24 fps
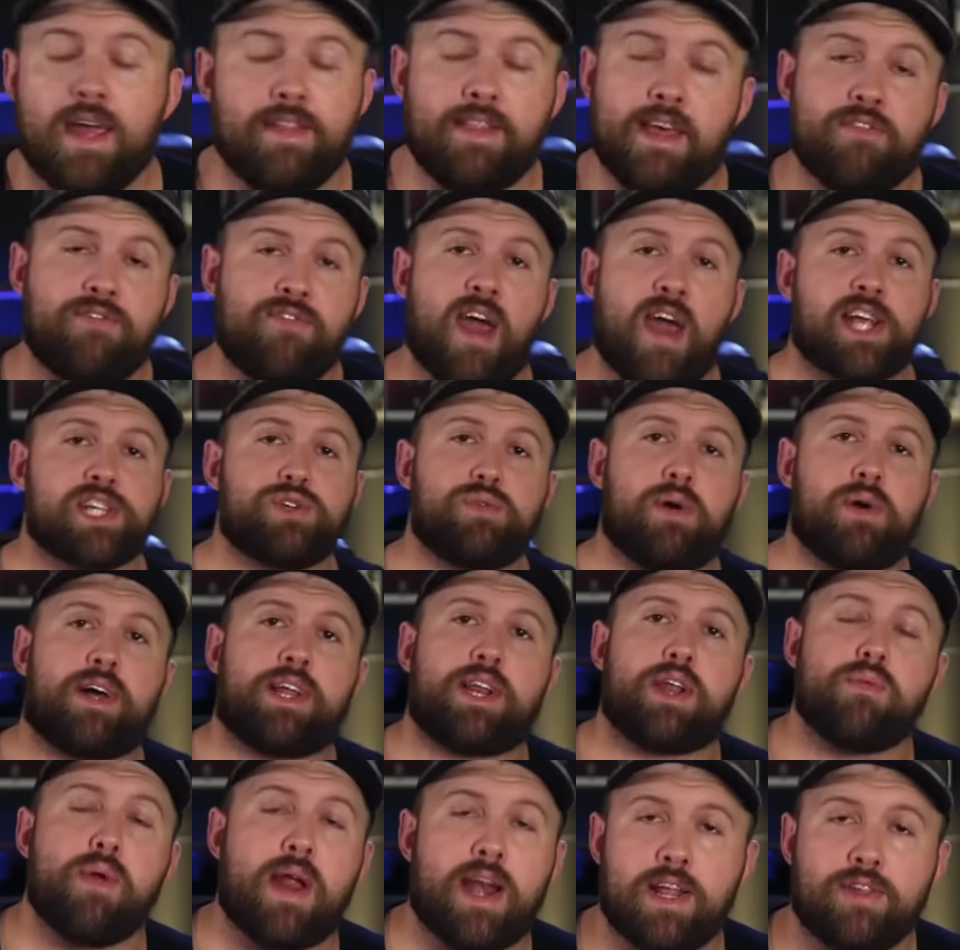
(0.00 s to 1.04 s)
And that factuality
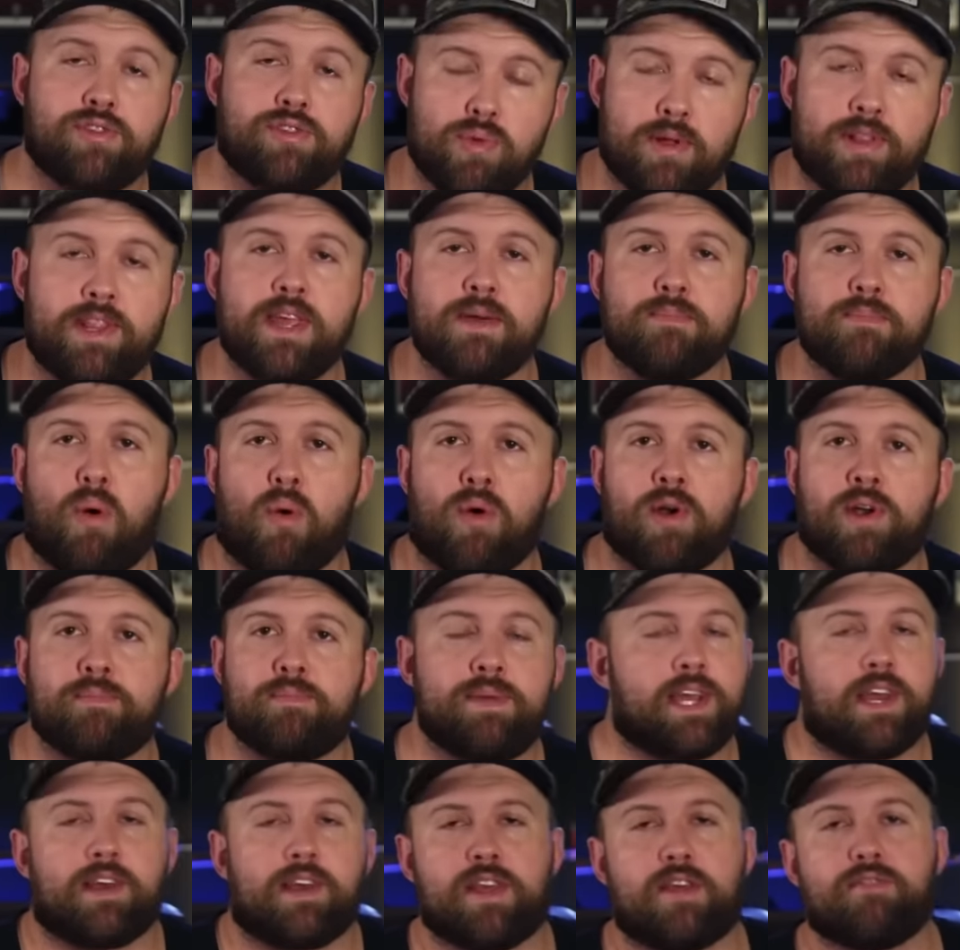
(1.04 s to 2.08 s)
rating's really important
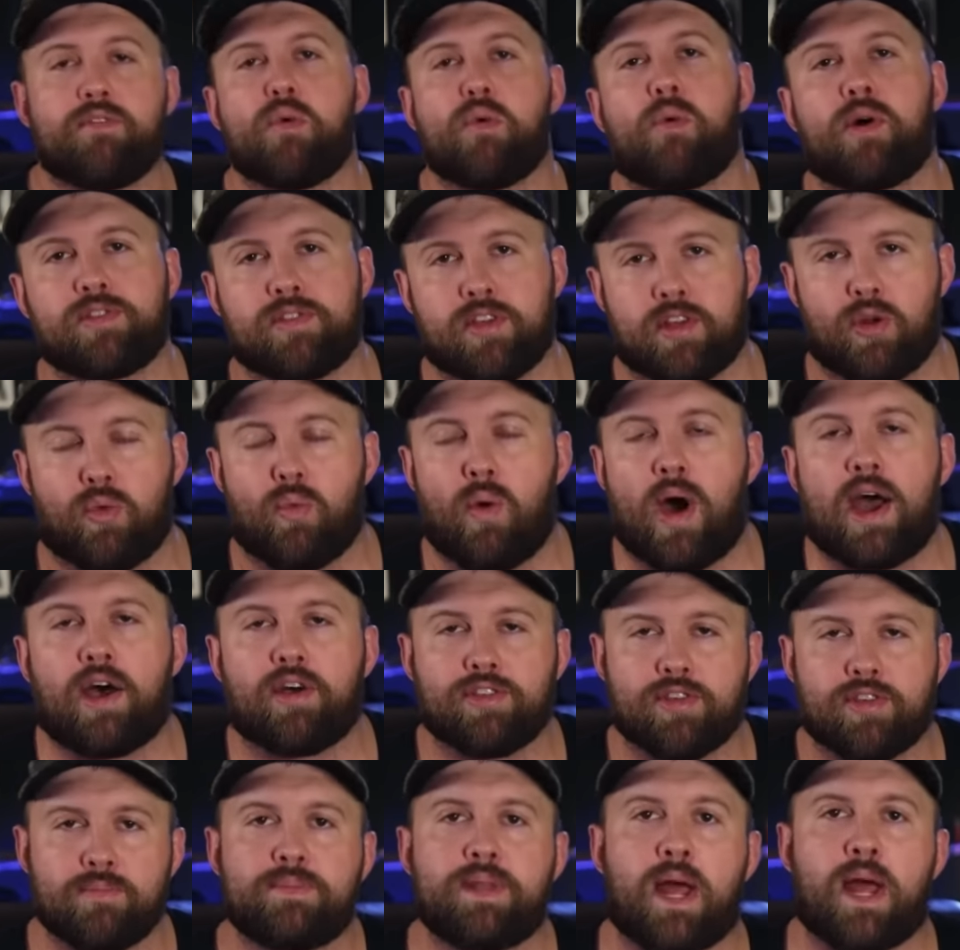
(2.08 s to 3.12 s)
because every once in a while
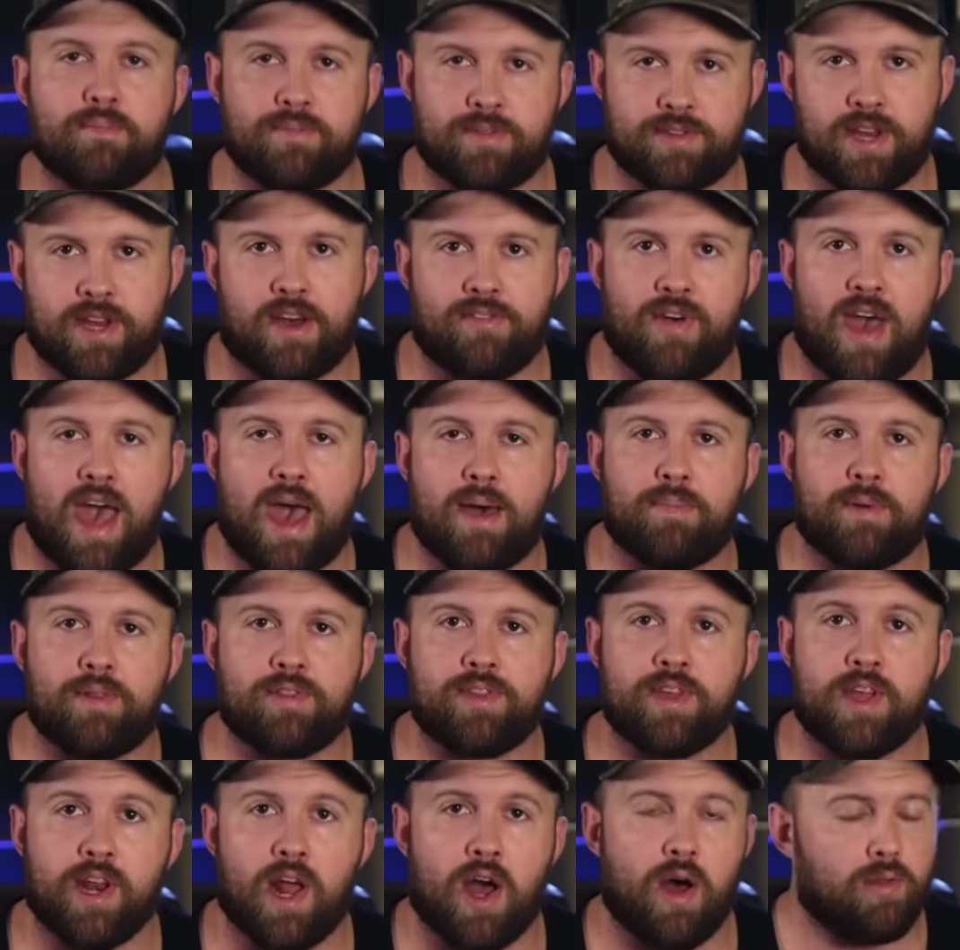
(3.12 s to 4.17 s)
some dumb stuff happens,
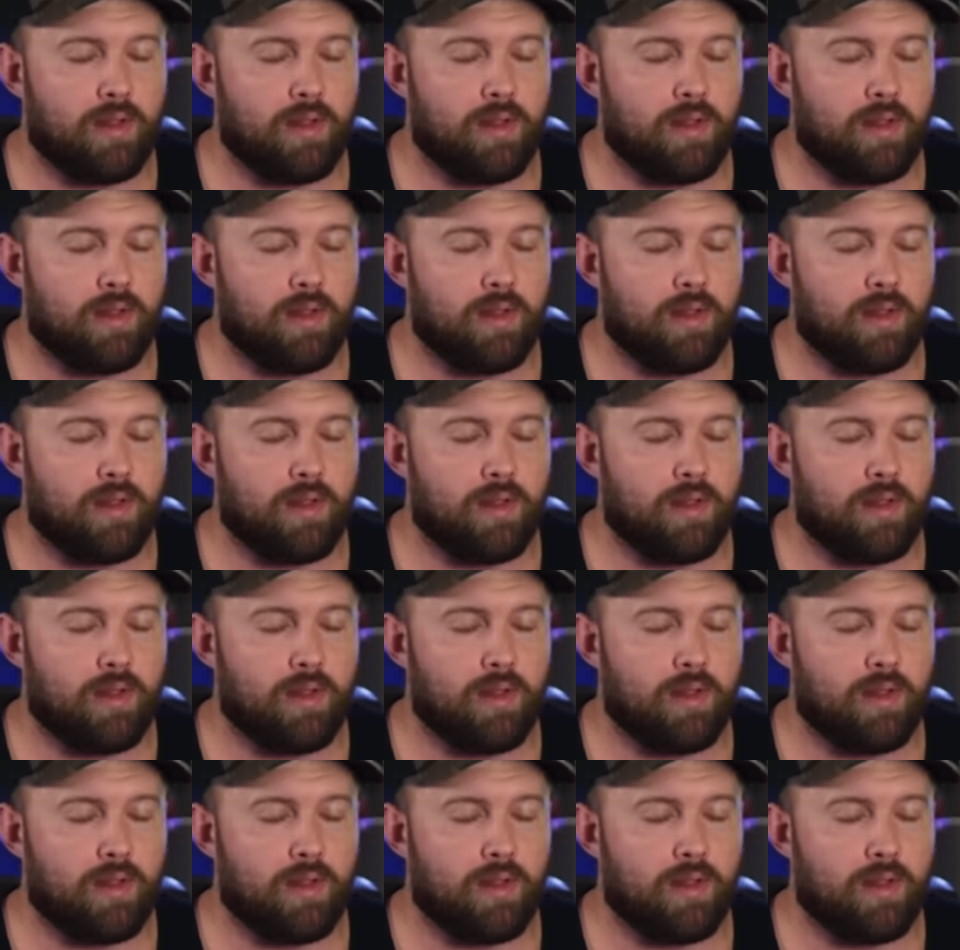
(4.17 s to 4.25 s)
you know,